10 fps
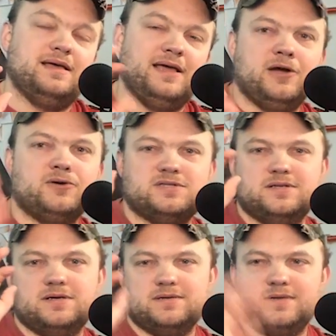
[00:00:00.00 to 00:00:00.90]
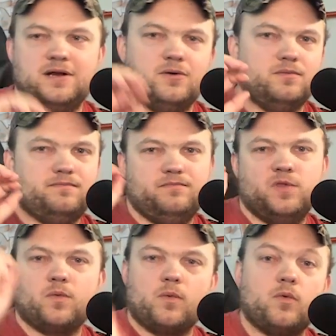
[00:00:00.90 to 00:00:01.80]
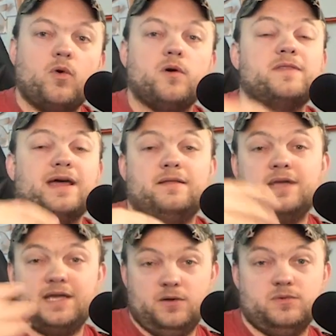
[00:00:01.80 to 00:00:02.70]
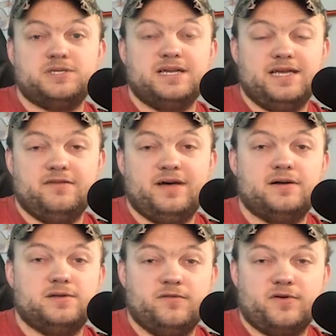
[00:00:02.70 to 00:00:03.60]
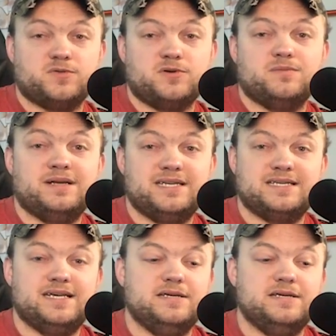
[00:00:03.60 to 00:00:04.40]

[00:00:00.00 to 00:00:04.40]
here's the, you know, the reward that the guild was going to give out to the first person that made 60.